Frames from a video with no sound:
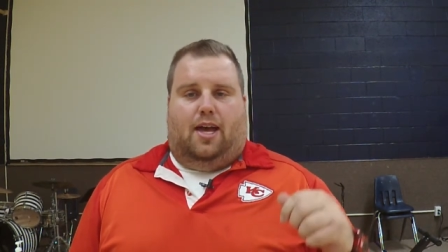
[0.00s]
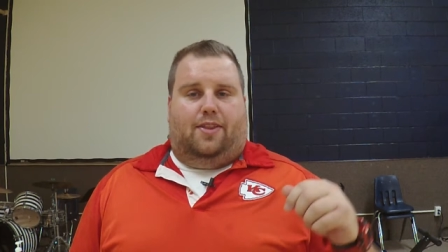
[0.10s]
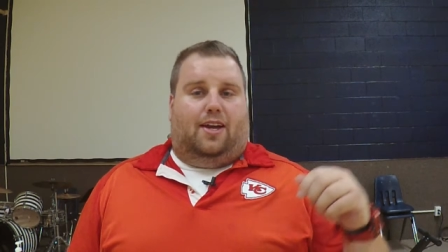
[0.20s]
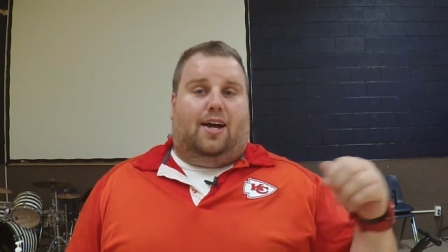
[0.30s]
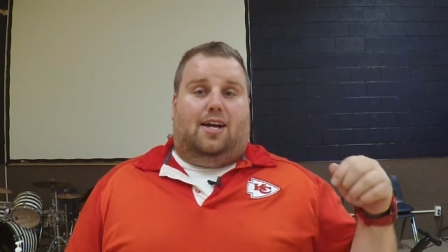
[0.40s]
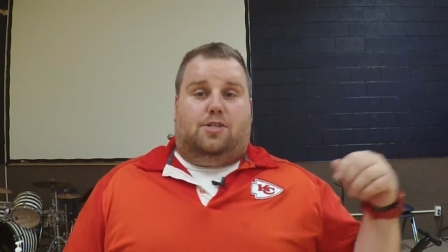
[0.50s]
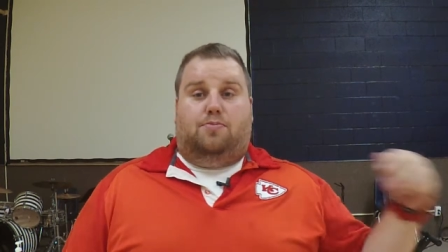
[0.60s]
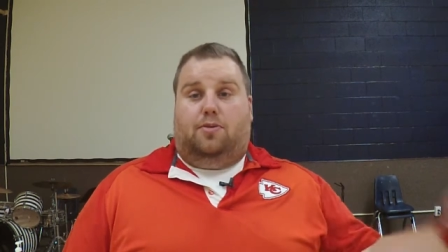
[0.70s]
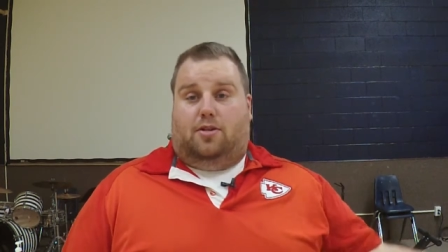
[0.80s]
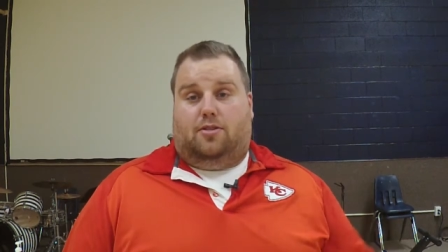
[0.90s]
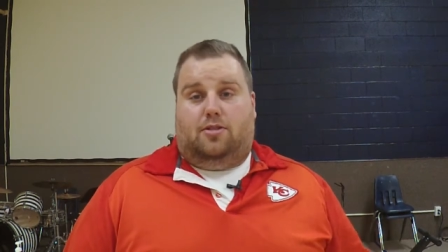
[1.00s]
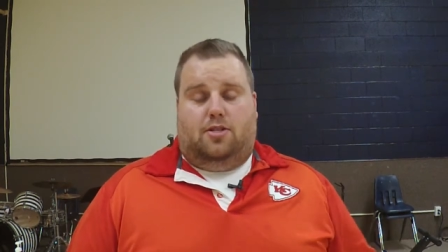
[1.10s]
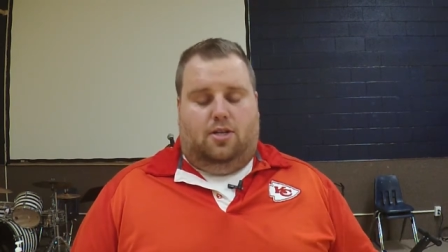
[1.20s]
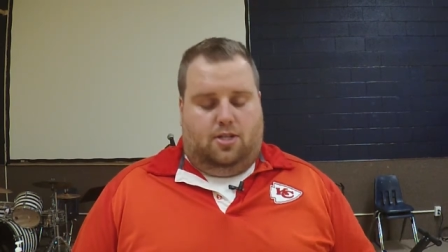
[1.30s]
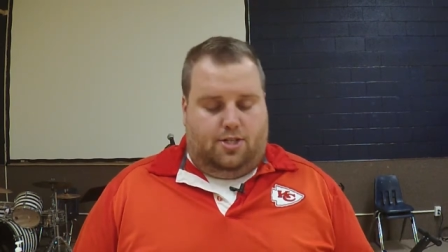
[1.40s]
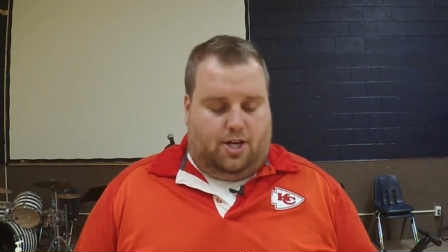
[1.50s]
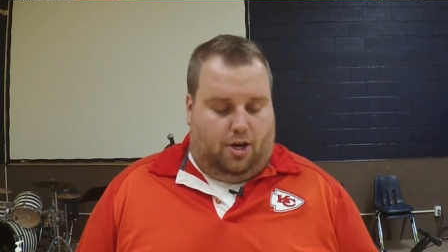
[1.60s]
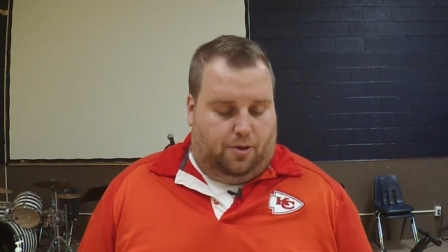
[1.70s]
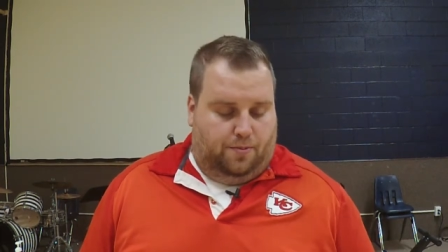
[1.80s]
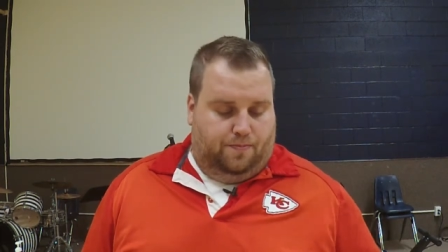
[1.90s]
and the gospels.
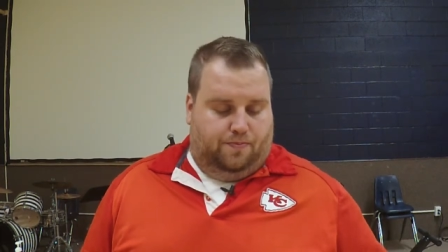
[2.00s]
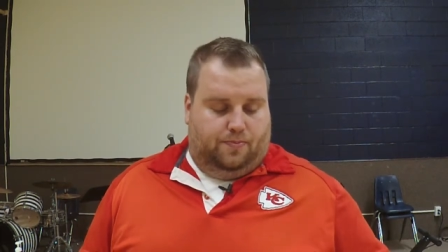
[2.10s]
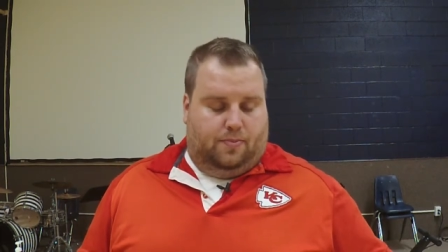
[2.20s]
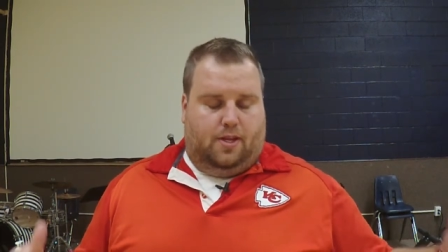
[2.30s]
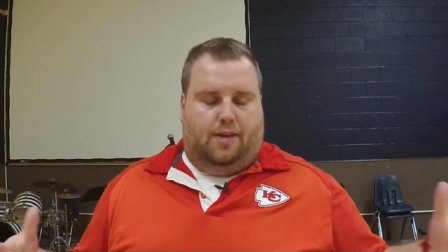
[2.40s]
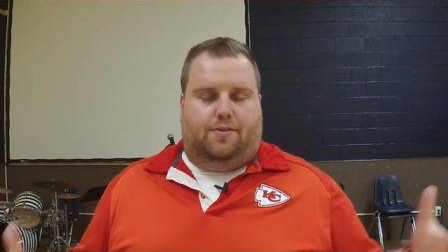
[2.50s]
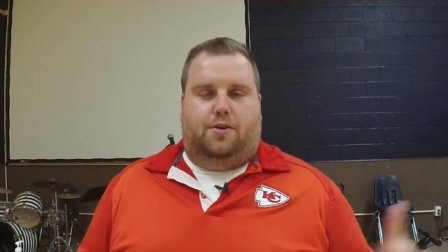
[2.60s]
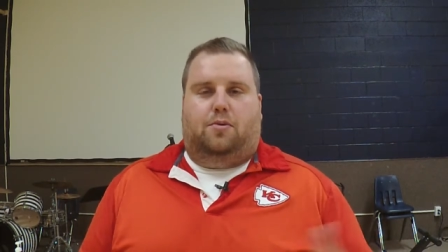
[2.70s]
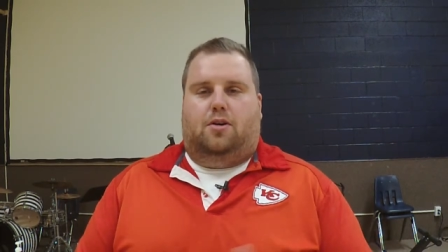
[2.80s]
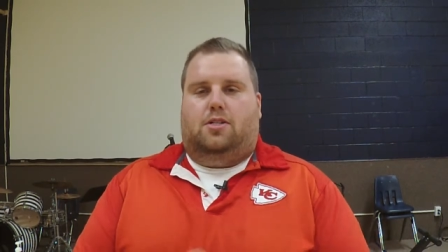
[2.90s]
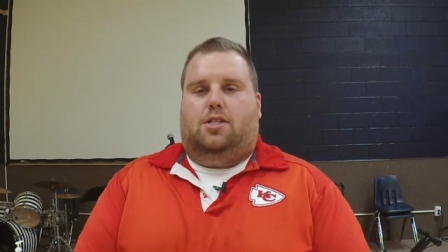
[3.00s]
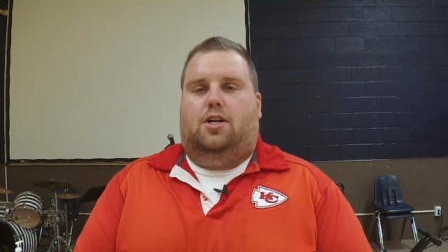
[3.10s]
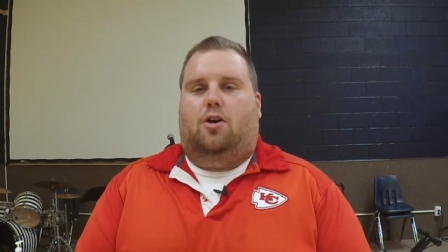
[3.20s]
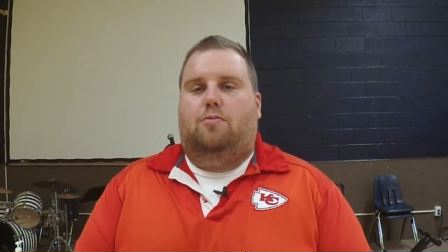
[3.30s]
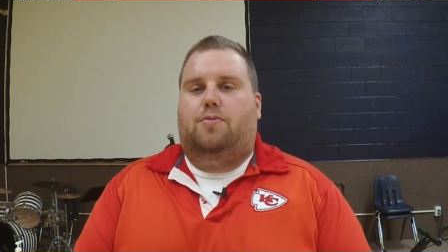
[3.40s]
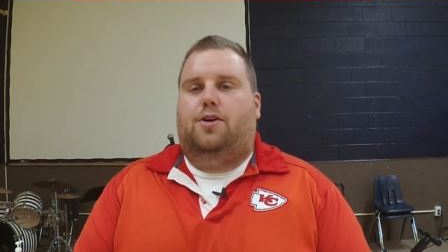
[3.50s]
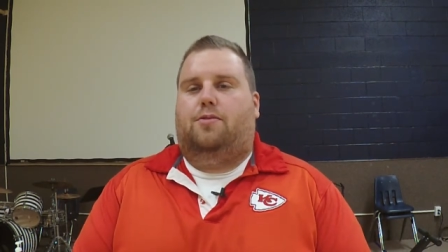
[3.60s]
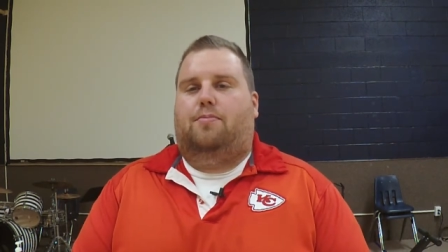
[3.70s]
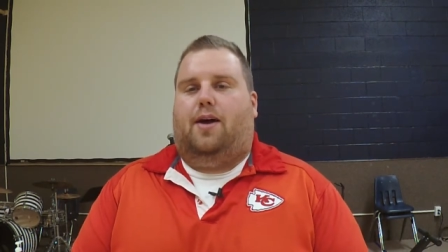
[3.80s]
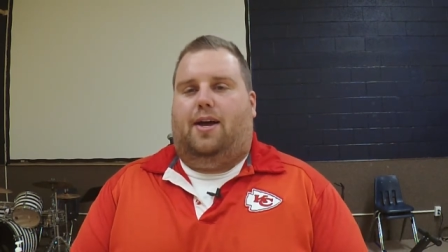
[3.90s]
So if you were to open
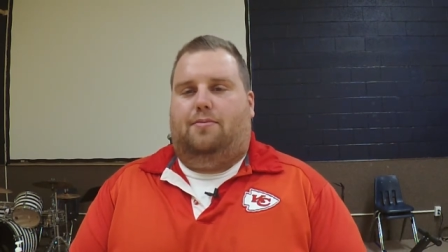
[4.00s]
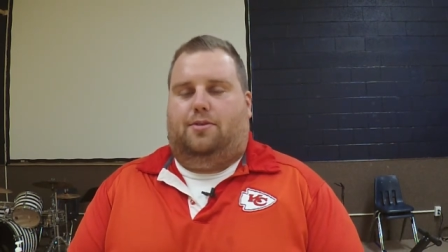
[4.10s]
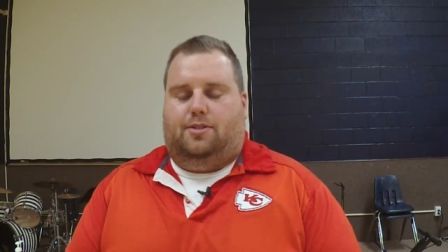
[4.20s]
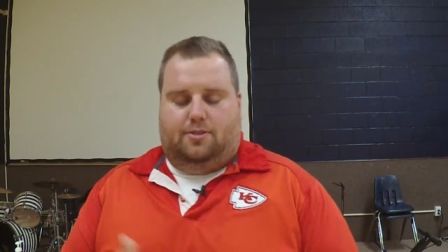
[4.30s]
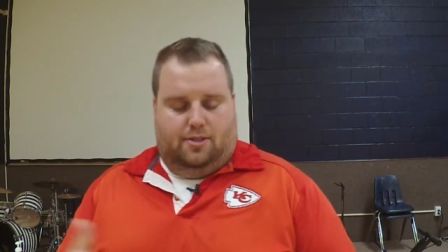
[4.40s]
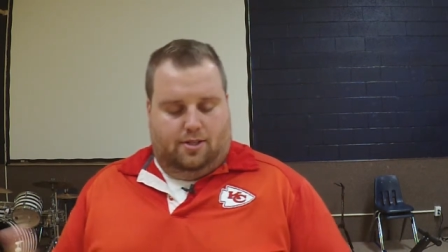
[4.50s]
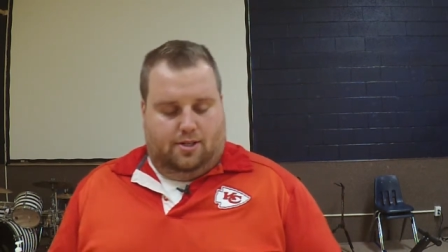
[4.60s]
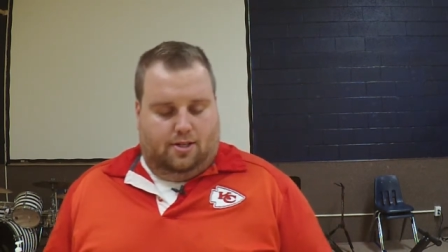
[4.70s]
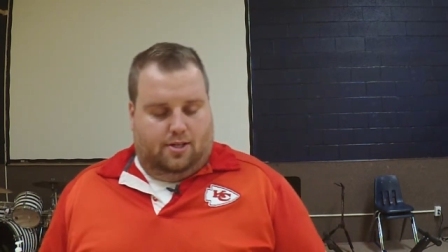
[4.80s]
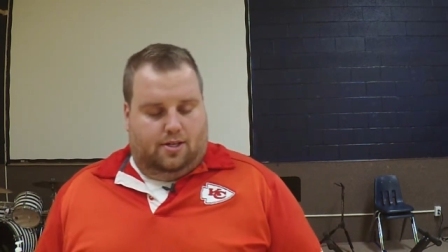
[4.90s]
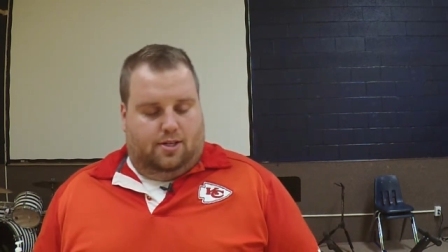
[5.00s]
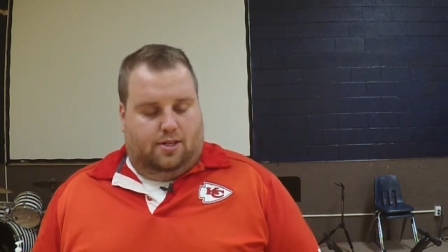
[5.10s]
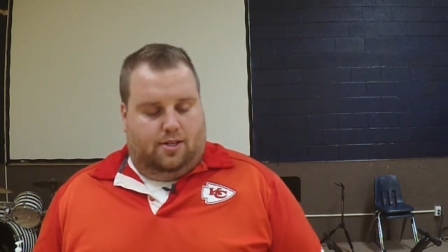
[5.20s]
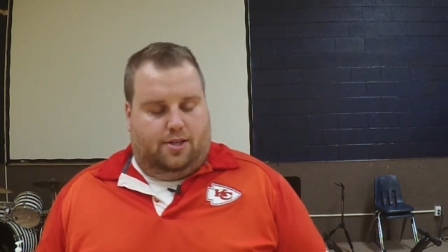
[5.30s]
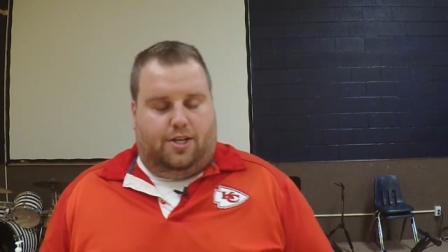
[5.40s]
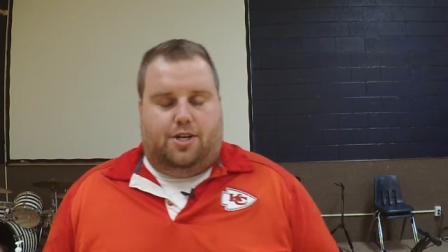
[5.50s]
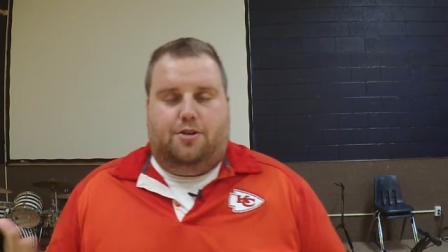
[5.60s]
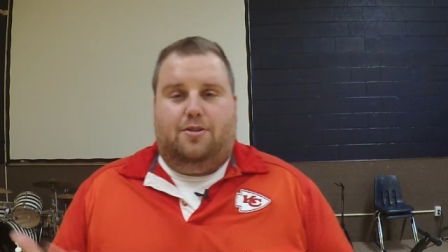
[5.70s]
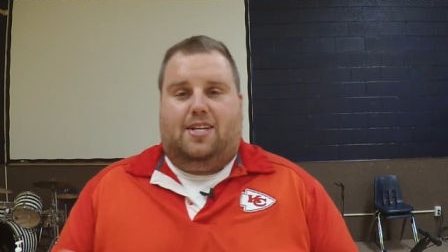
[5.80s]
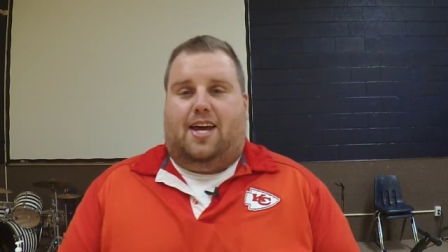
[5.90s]
your Bible, the
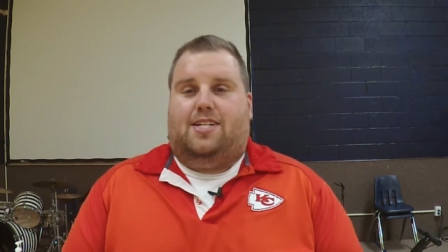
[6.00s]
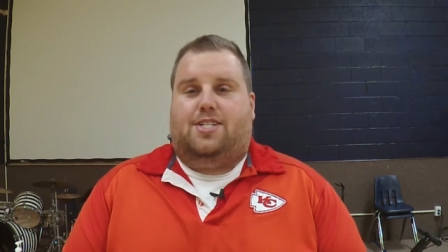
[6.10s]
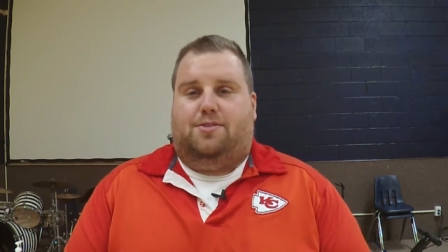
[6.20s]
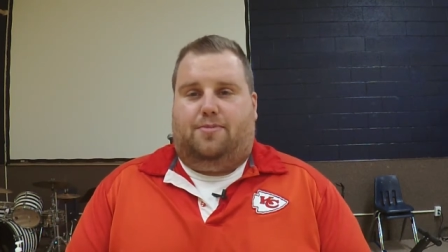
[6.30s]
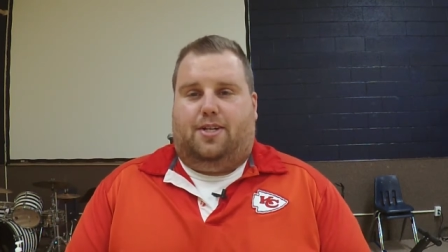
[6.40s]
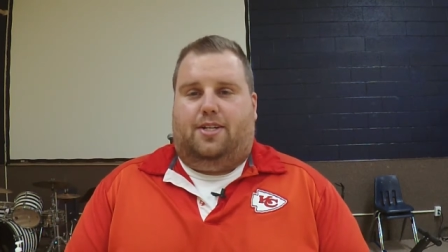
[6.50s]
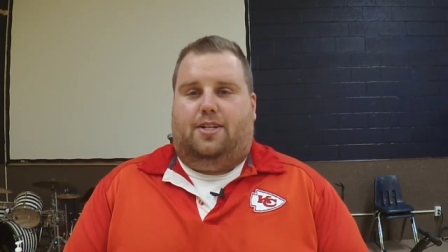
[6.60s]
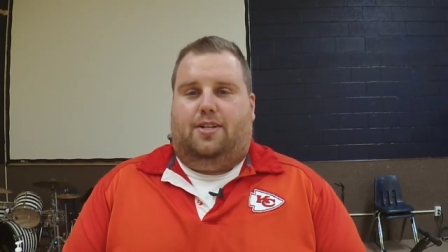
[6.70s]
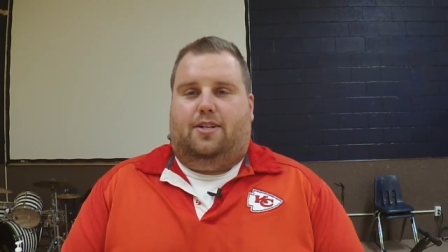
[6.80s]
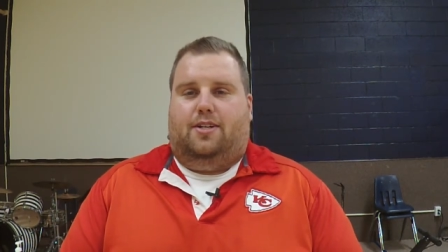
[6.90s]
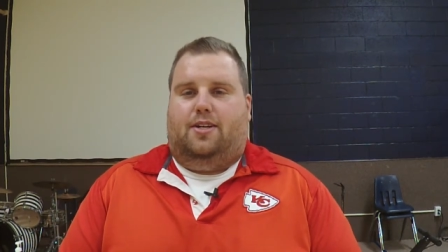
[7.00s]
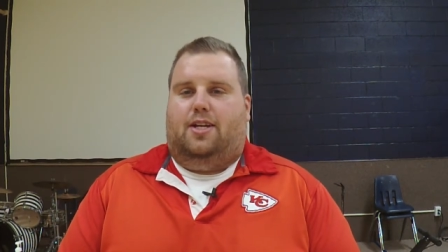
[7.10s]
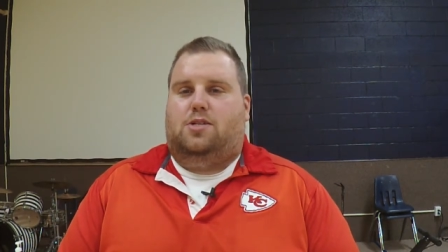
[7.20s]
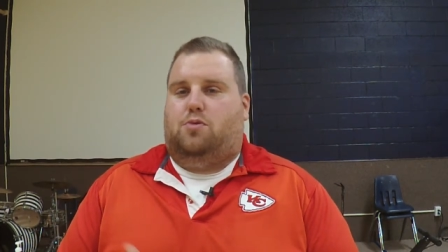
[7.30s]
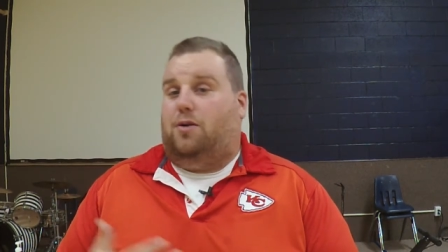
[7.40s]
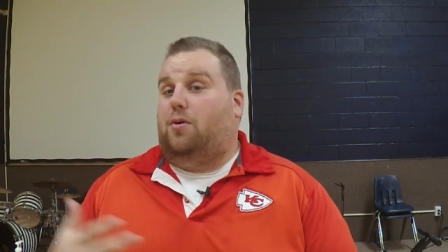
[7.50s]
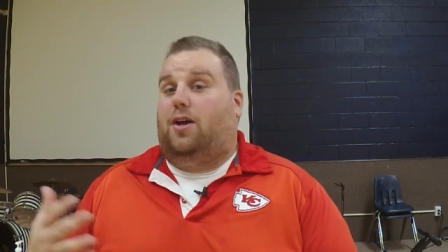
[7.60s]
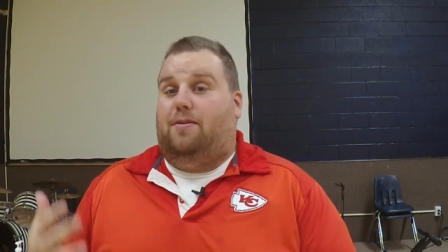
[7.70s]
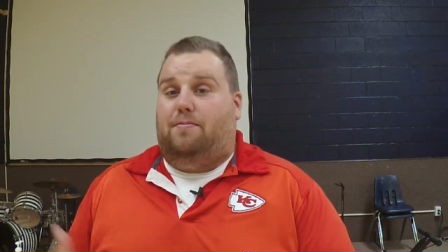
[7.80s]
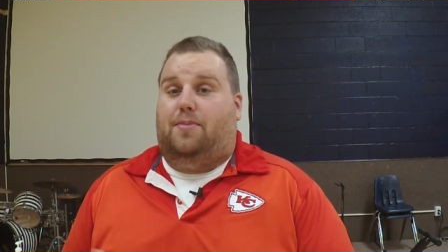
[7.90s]
New Testament is where we're
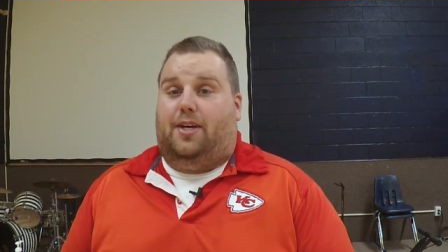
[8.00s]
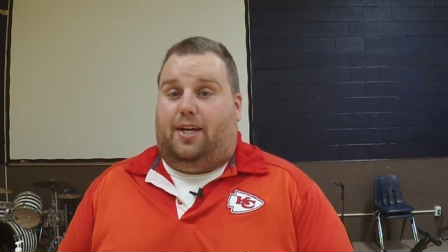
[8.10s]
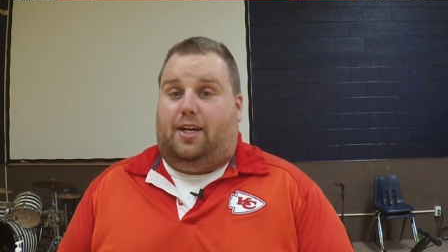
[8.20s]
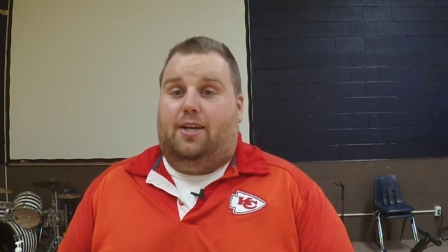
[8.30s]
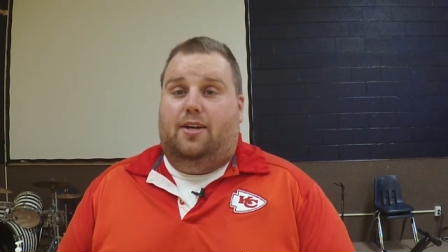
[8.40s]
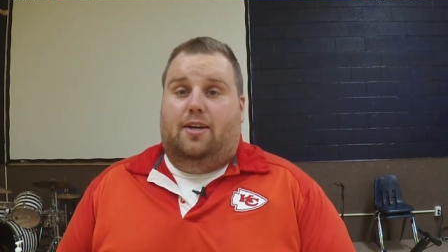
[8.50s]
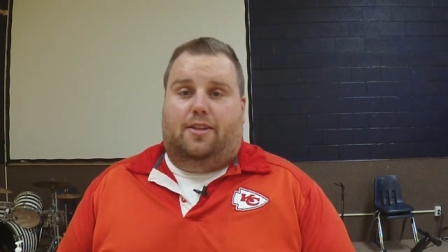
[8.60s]
going to be.